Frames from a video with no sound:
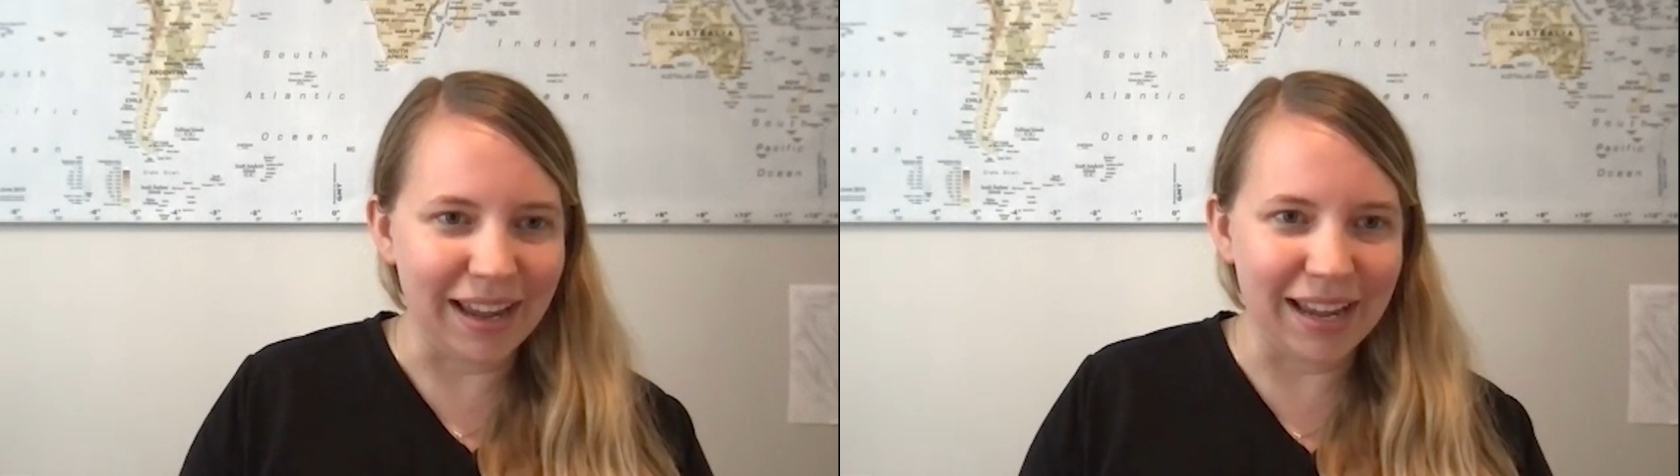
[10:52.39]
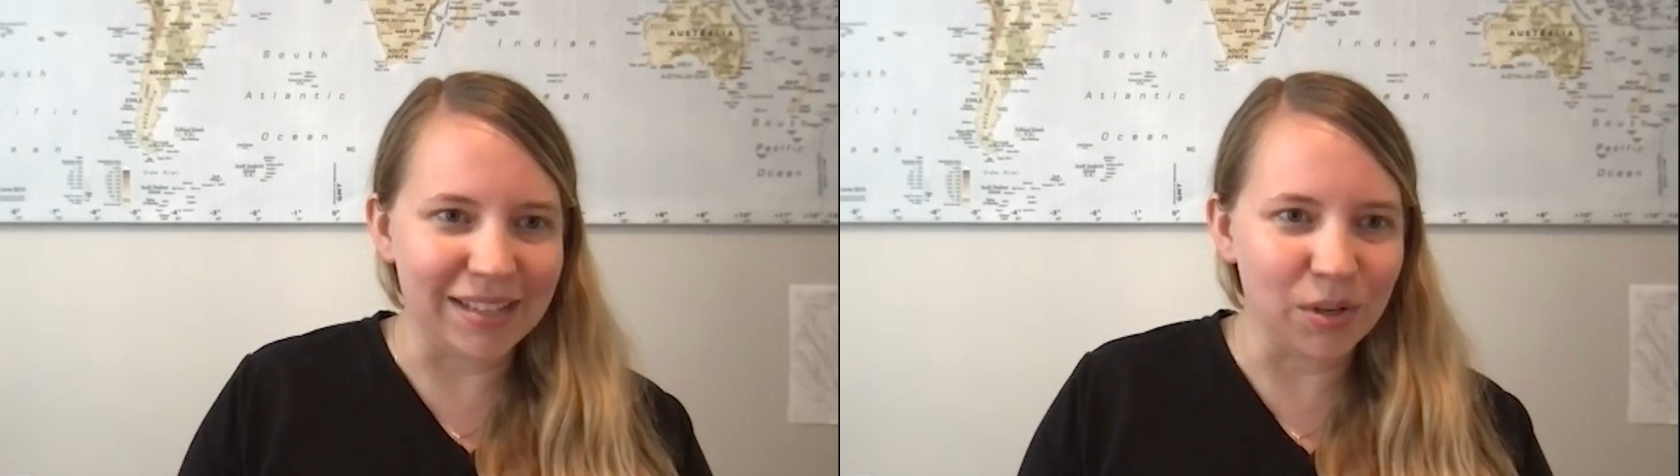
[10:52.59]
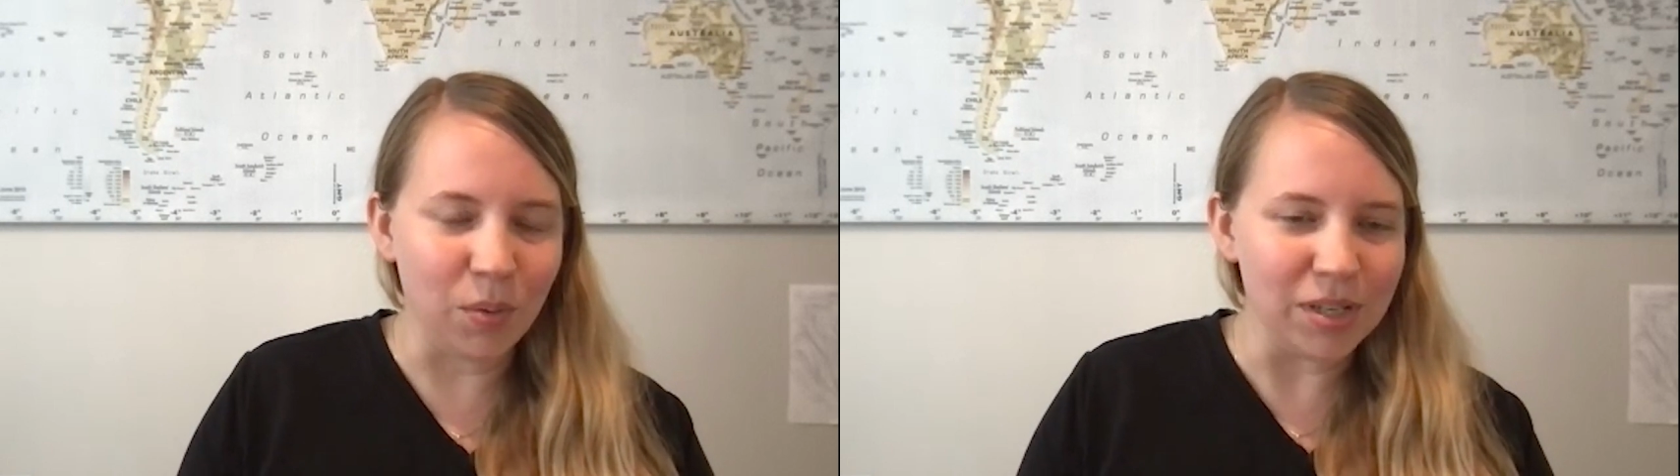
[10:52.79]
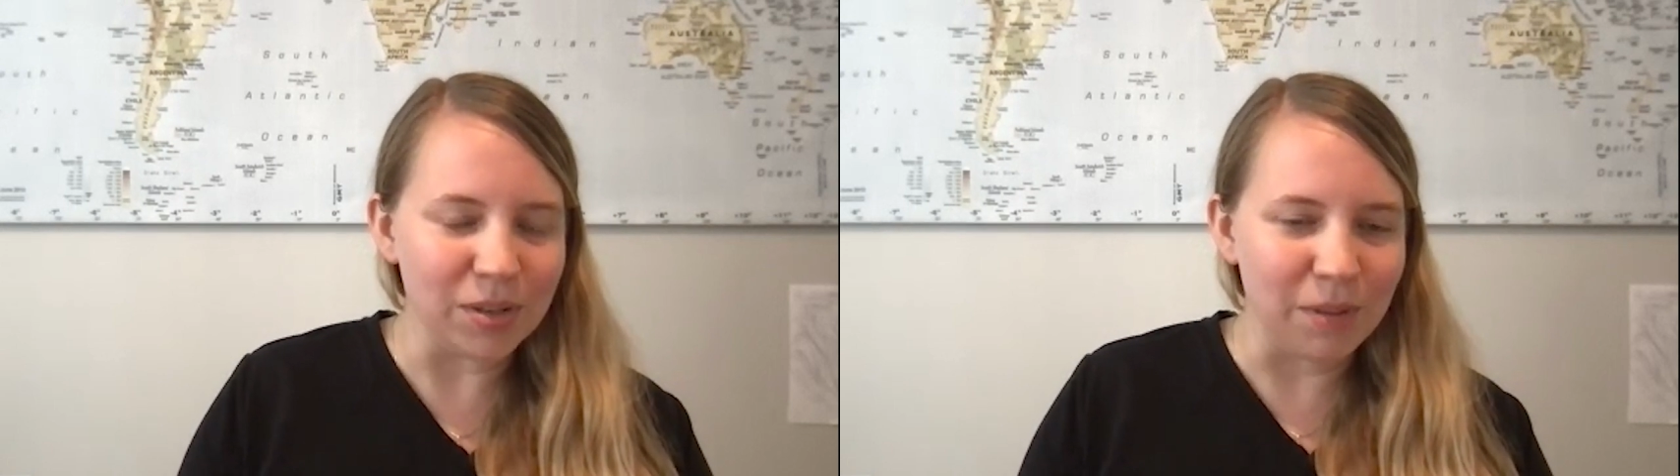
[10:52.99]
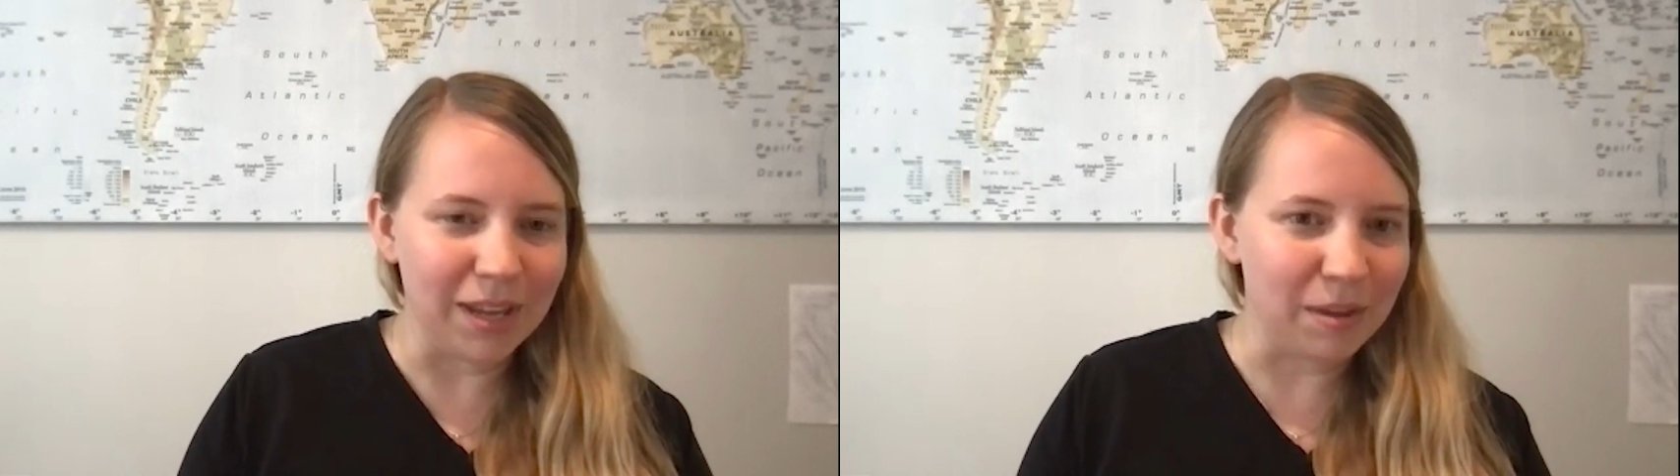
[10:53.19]
it's going
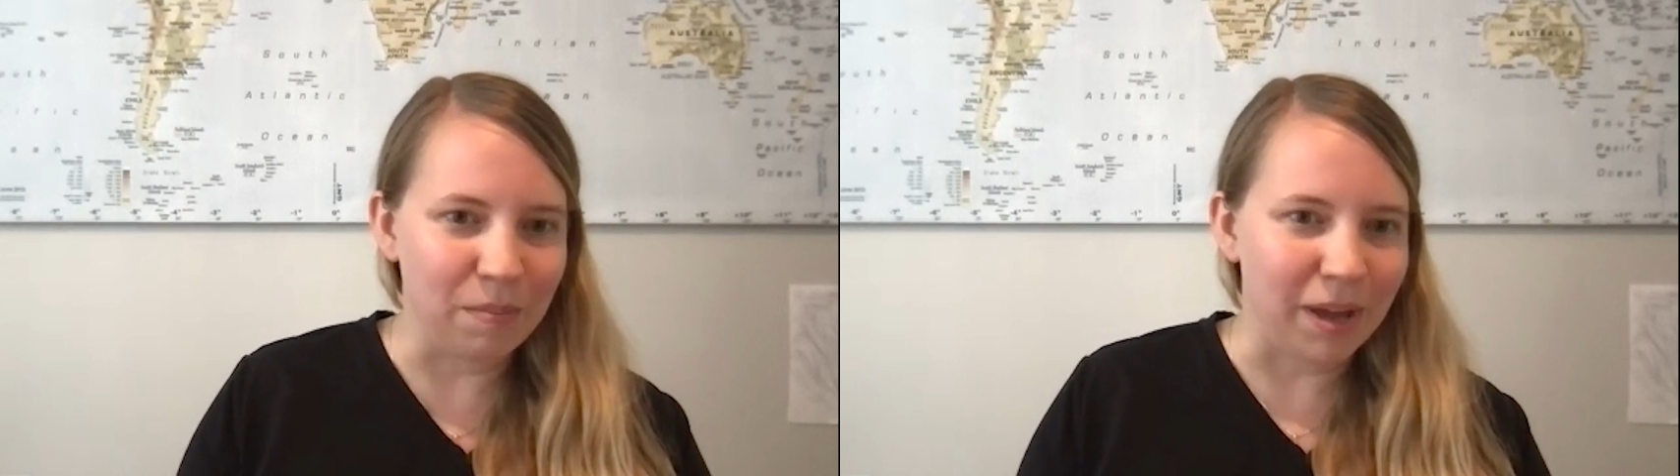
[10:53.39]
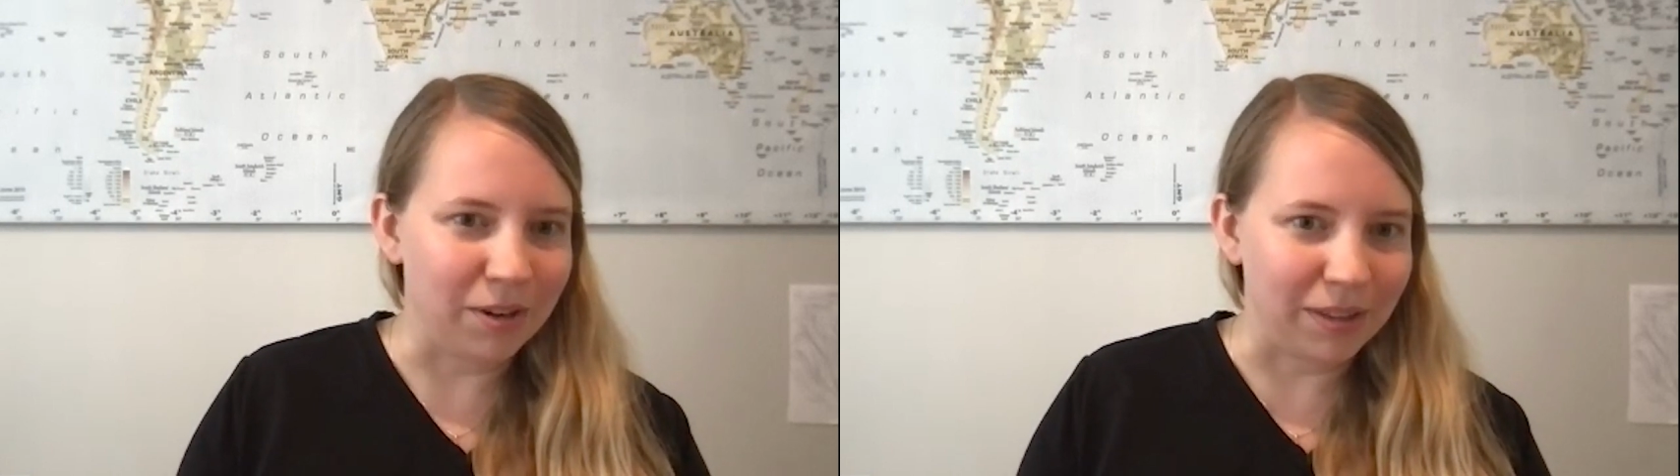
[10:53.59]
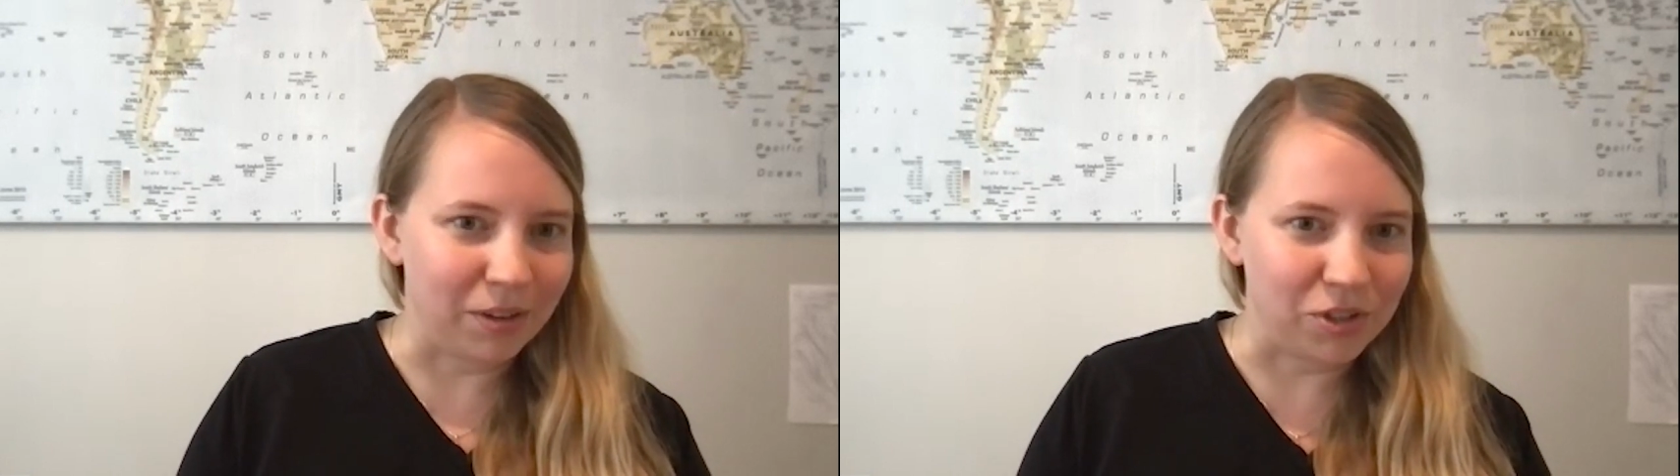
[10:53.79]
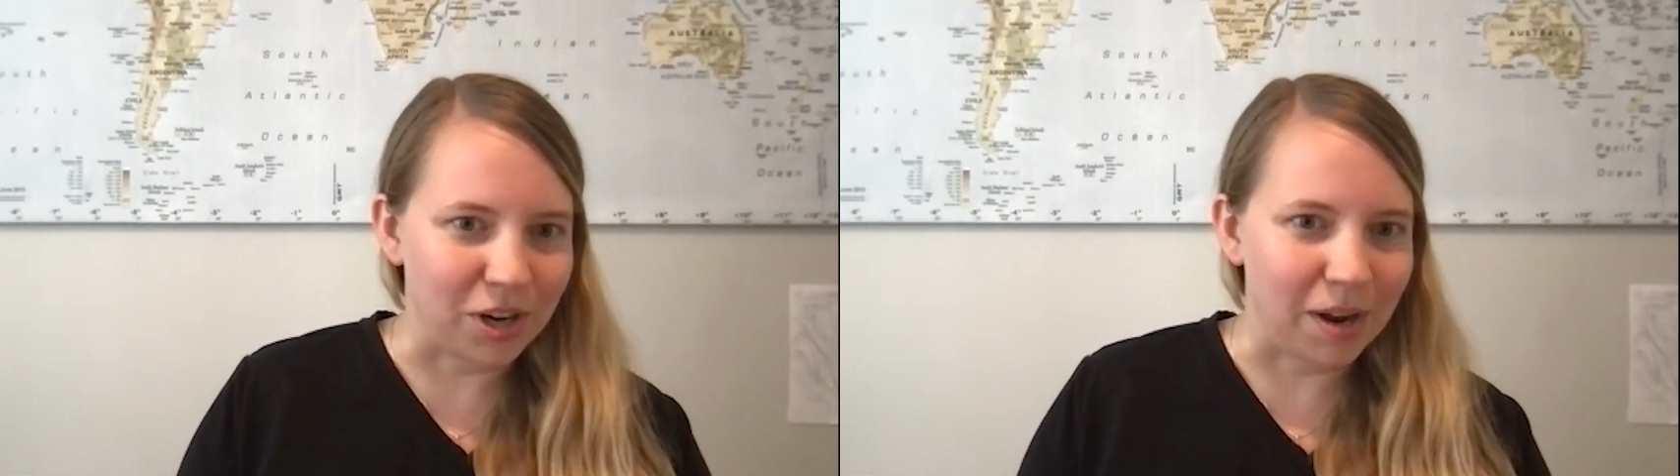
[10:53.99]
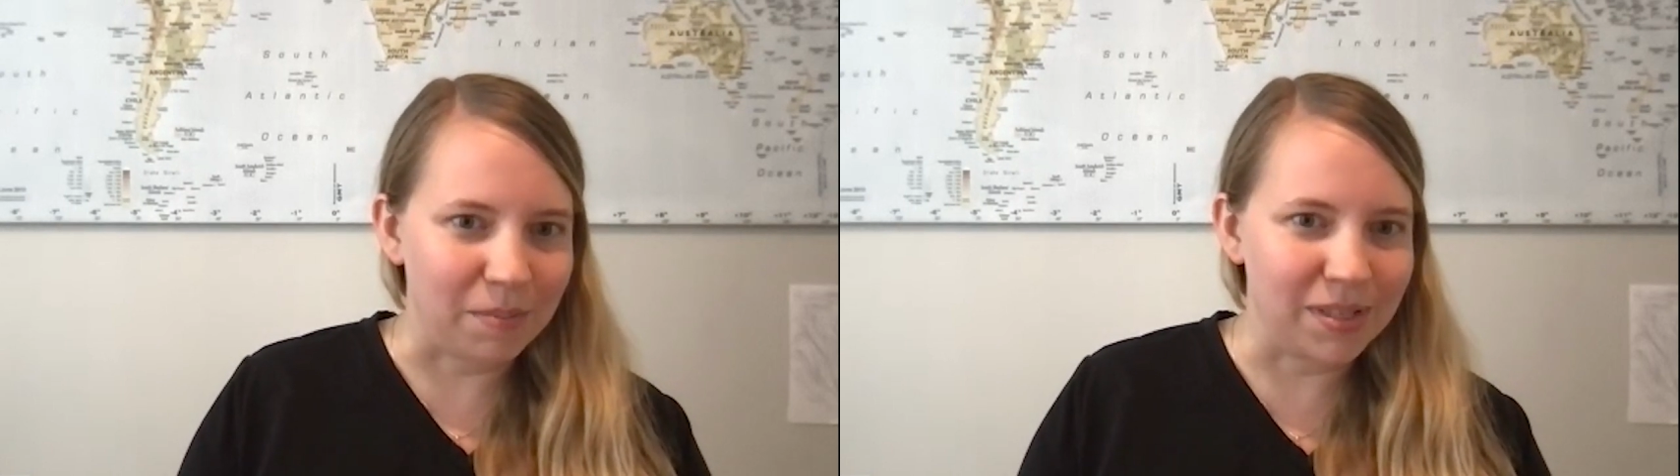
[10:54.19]
to make them better at their
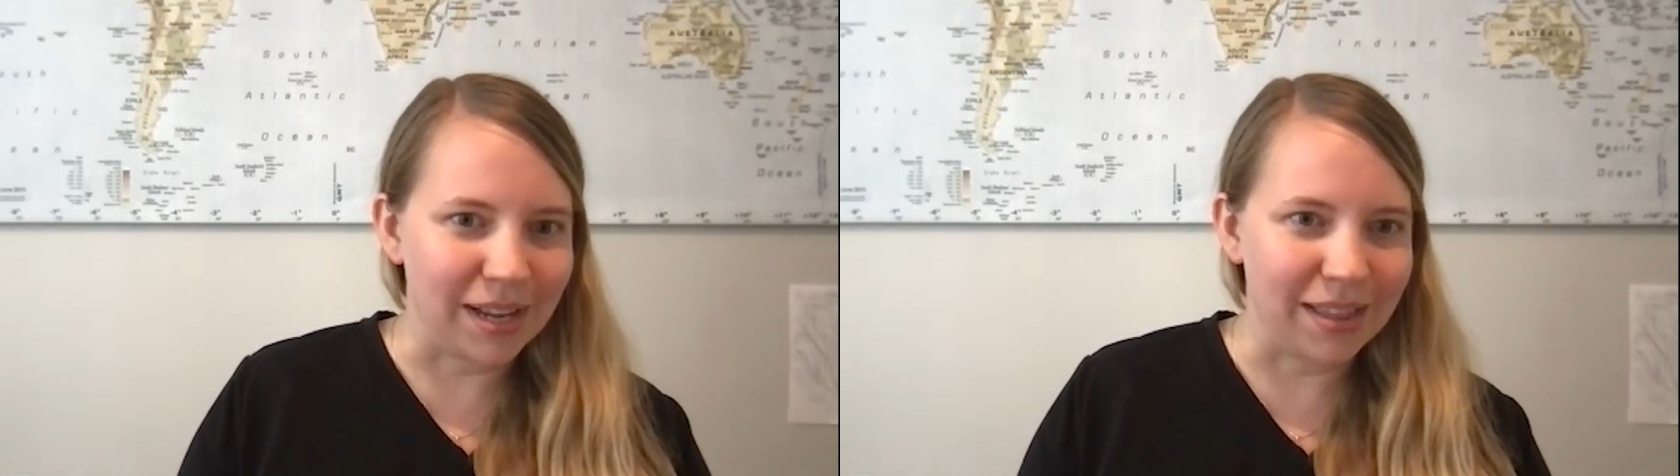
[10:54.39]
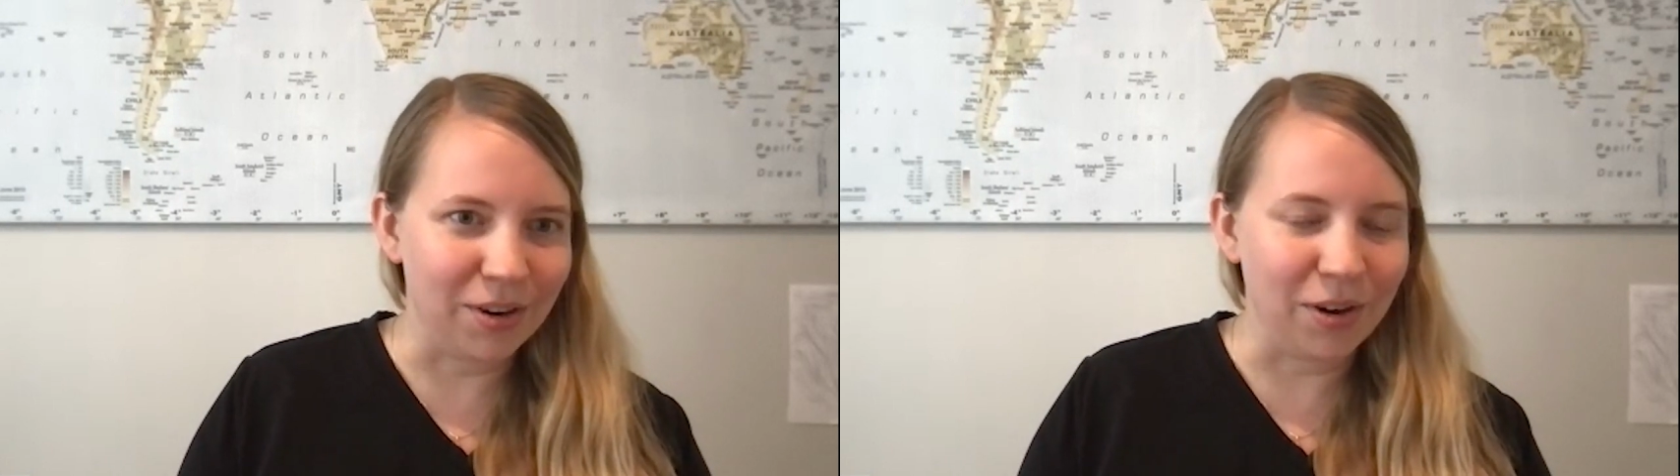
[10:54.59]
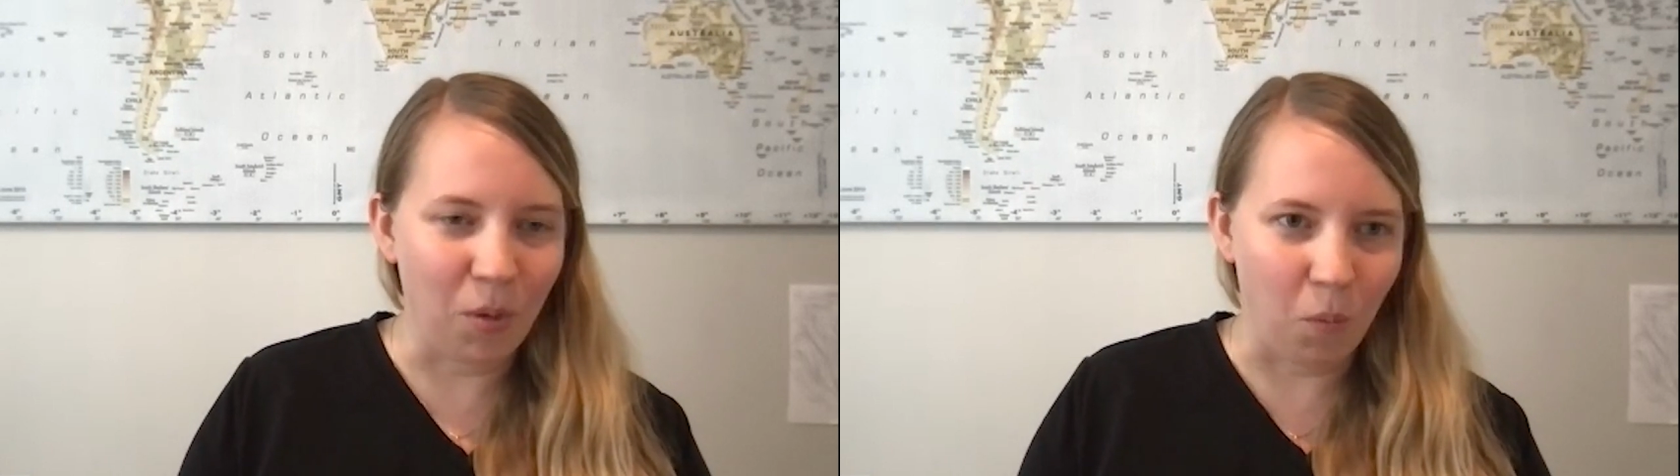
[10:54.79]
jobs and they're going